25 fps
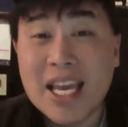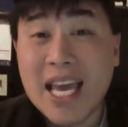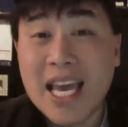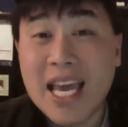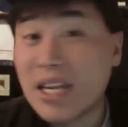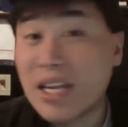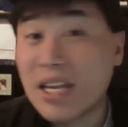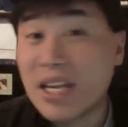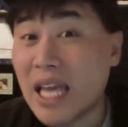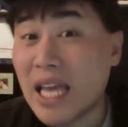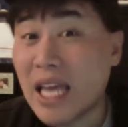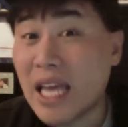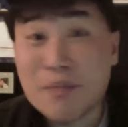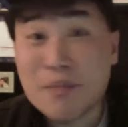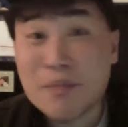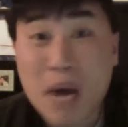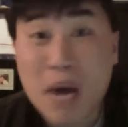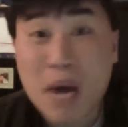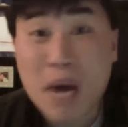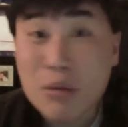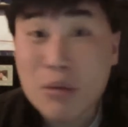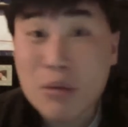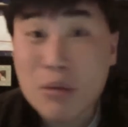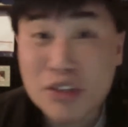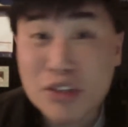And it
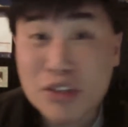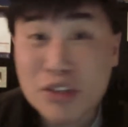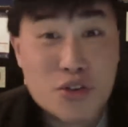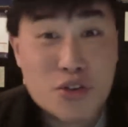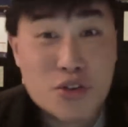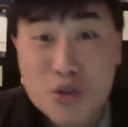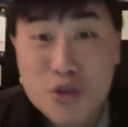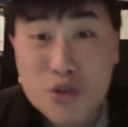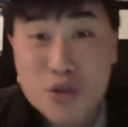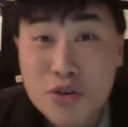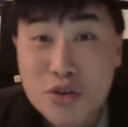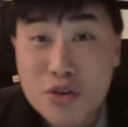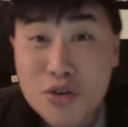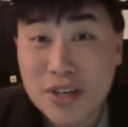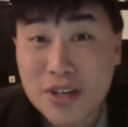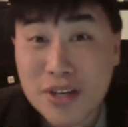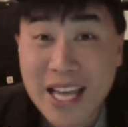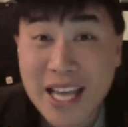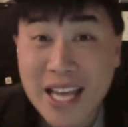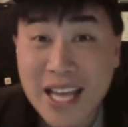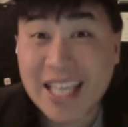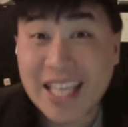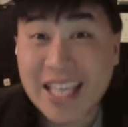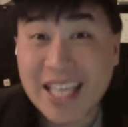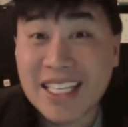probably is true
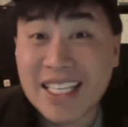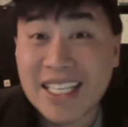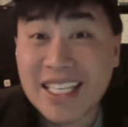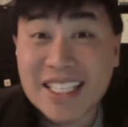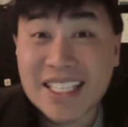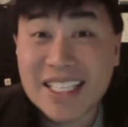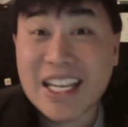in 80 to